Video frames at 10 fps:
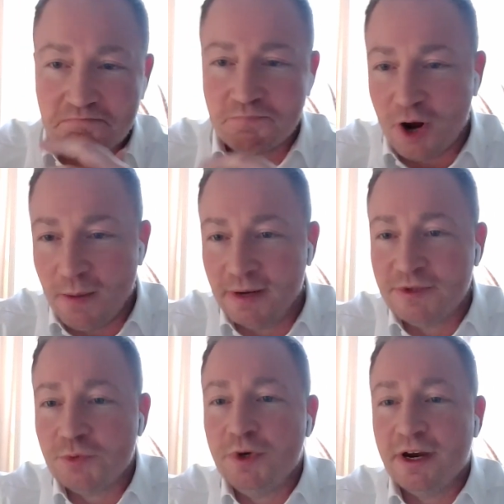
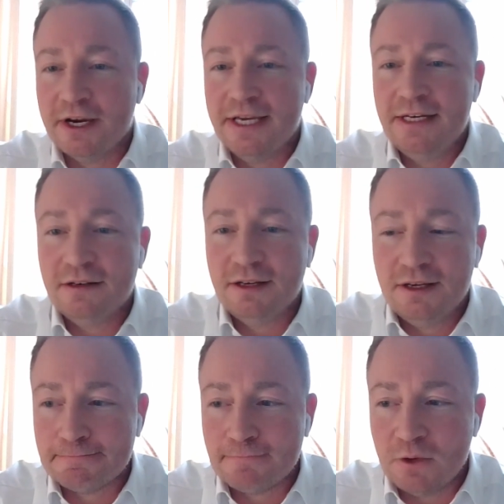problems we are in,
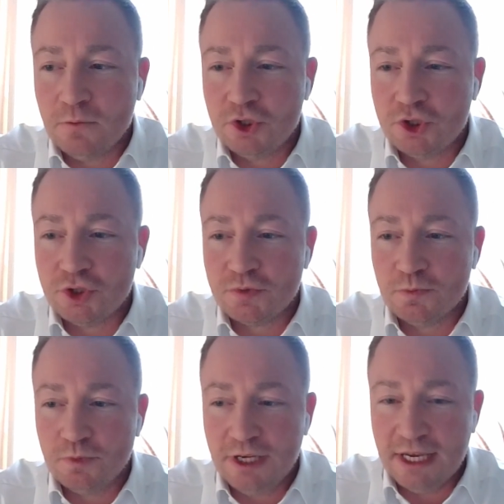which is
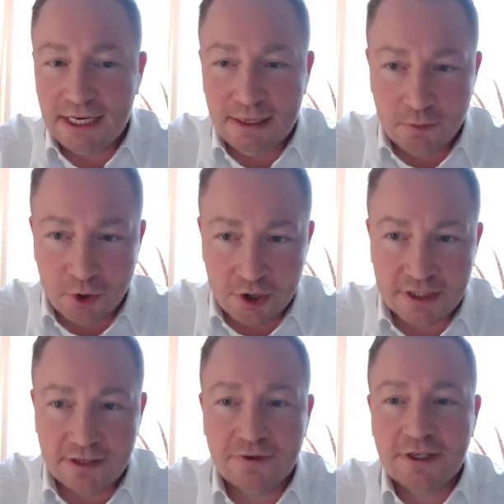getting more
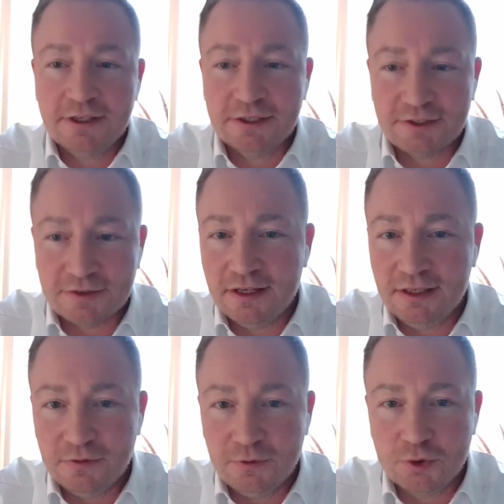difficult
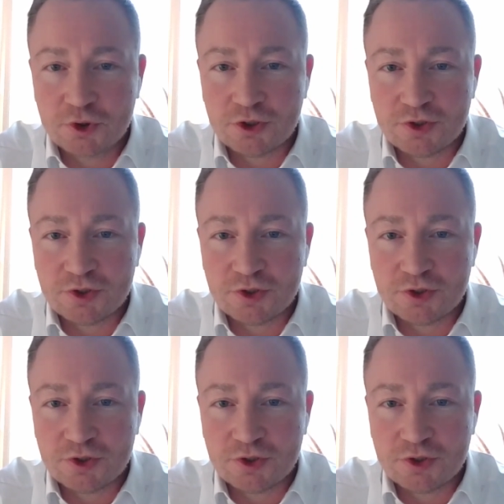in the future.